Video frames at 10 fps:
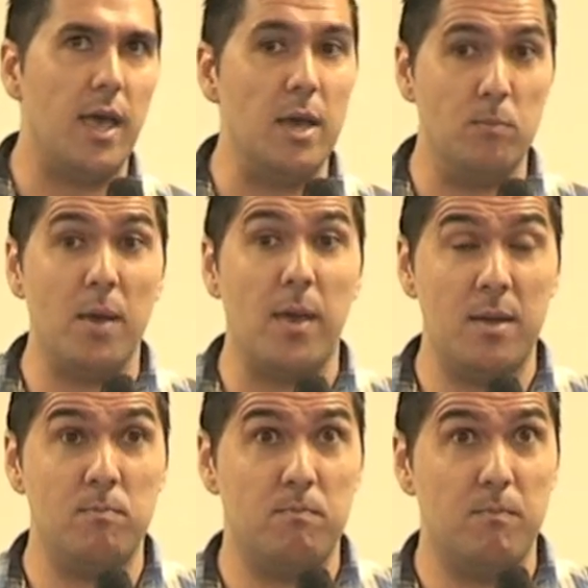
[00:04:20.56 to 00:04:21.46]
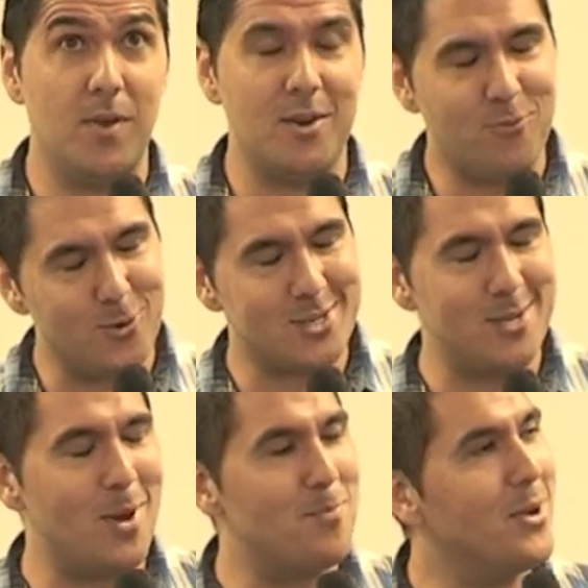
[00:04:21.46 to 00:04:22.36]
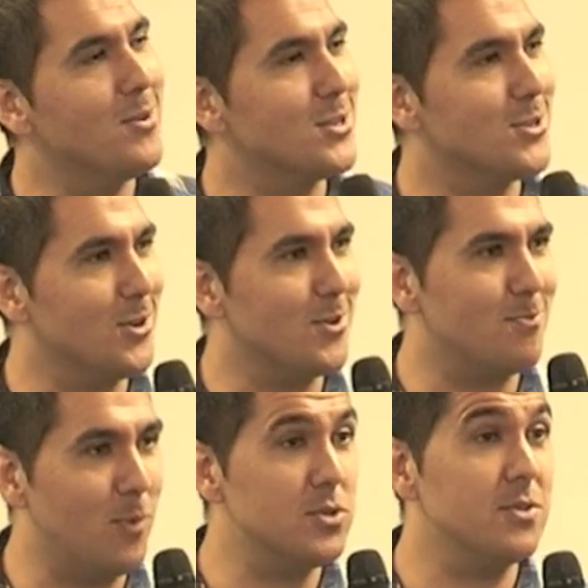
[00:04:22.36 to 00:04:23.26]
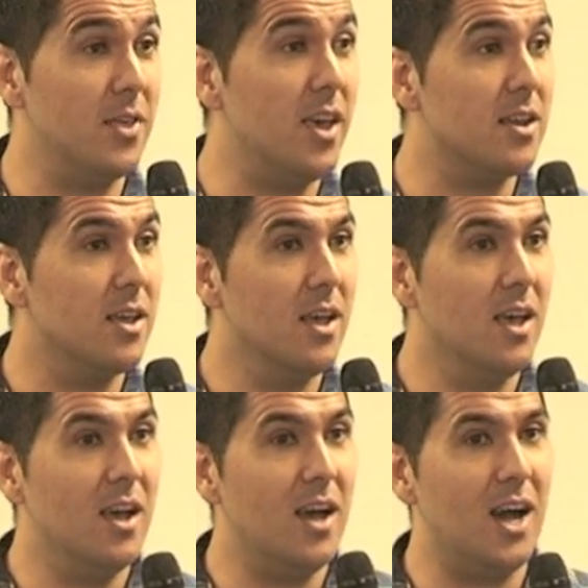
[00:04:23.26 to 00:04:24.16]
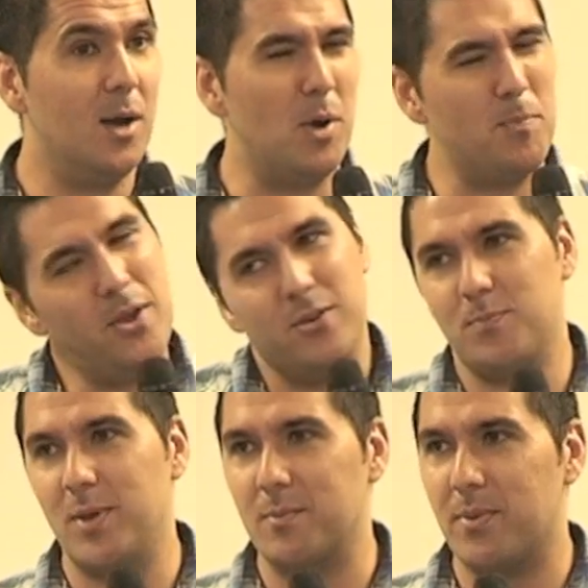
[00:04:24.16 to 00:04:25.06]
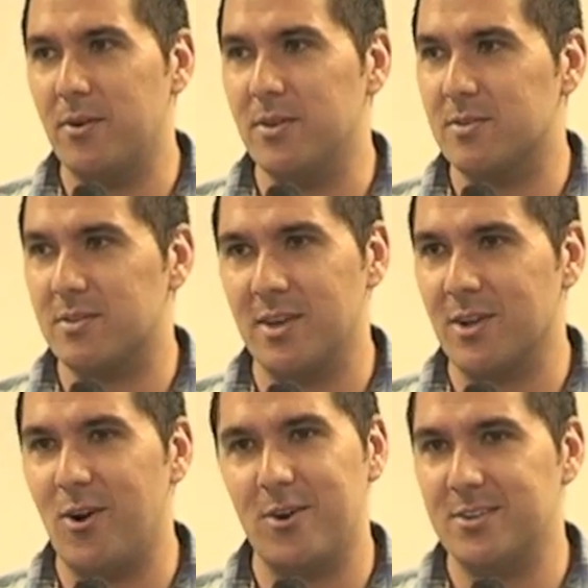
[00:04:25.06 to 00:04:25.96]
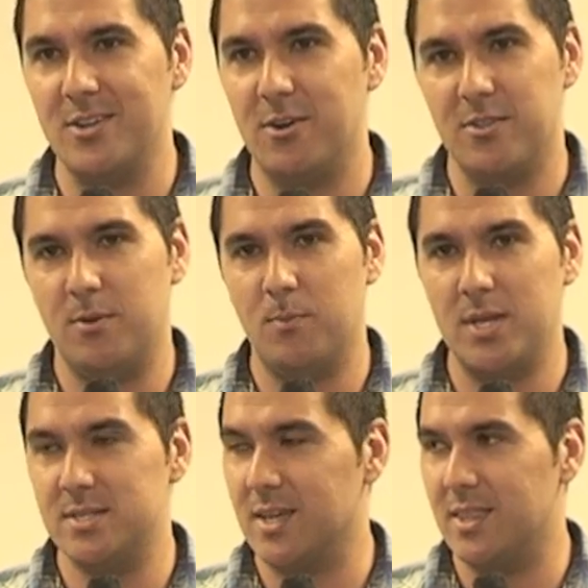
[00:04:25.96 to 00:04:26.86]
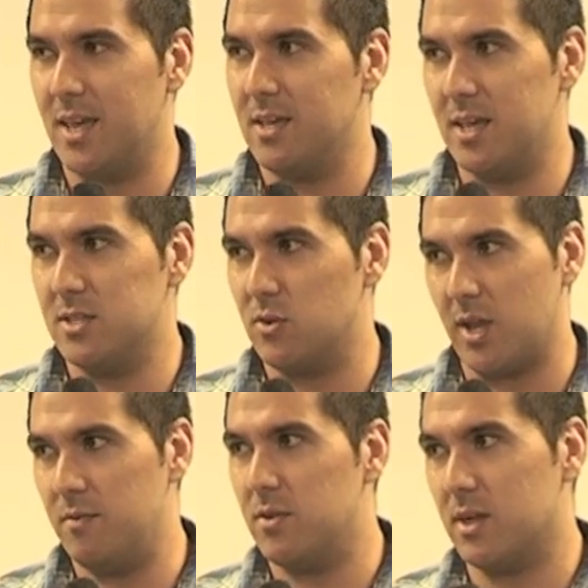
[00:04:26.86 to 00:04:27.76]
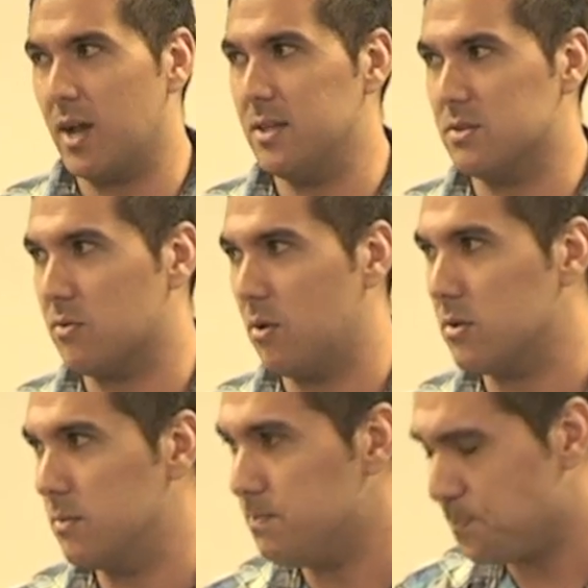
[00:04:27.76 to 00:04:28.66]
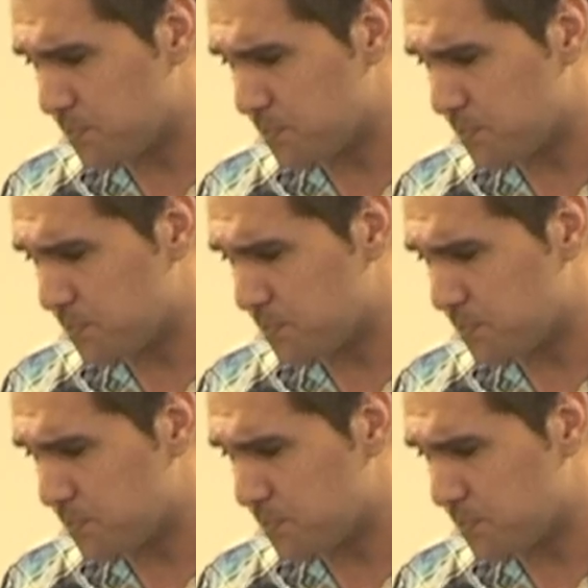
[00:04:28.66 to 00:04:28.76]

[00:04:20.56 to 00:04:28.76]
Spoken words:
And unfortunately, my parents took most of that. But parents being parents in God, they're amazing, and they took everything I had to throw at them.